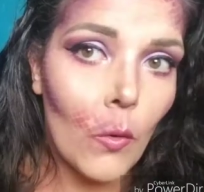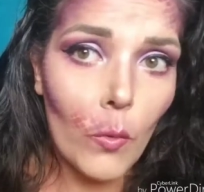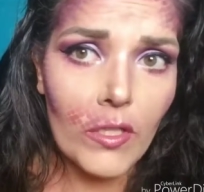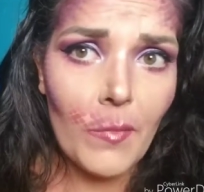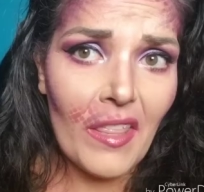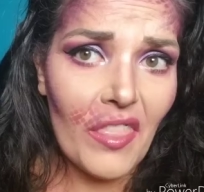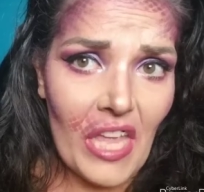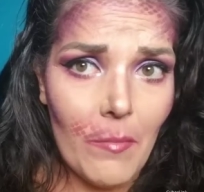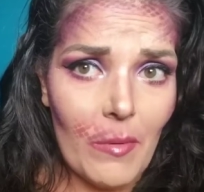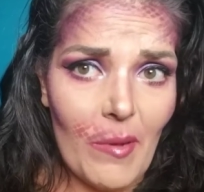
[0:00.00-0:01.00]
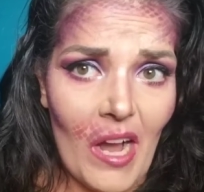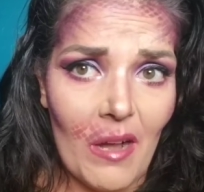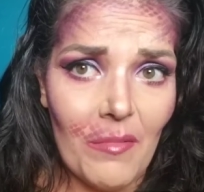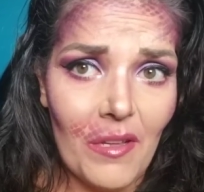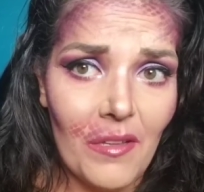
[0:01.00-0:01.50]
Where's my
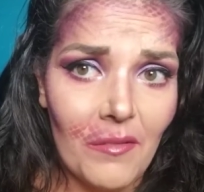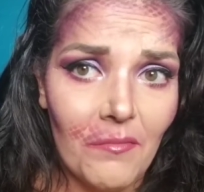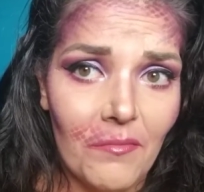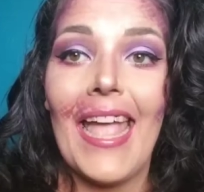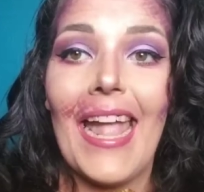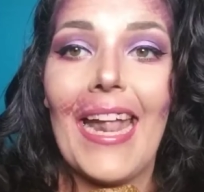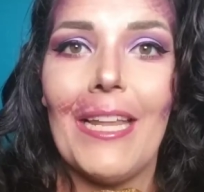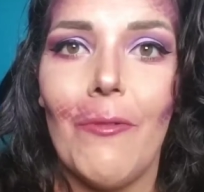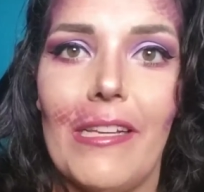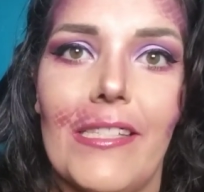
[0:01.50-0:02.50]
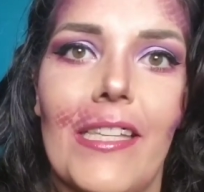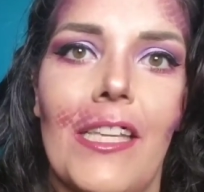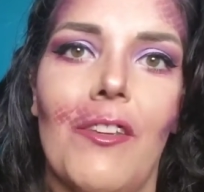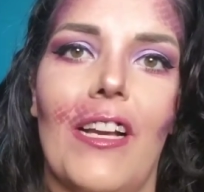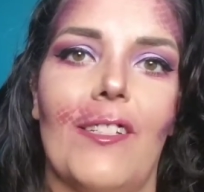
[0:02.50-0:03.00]
thingamabob? Anyways,
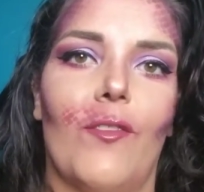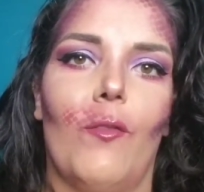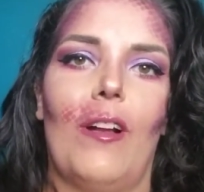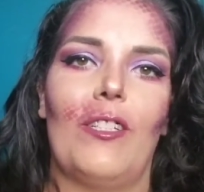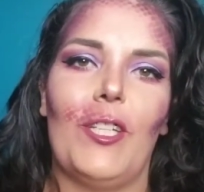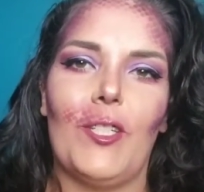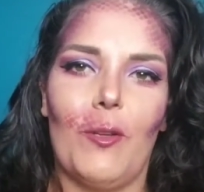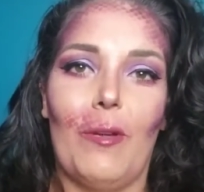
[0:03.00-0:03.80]
thank you guys for watching so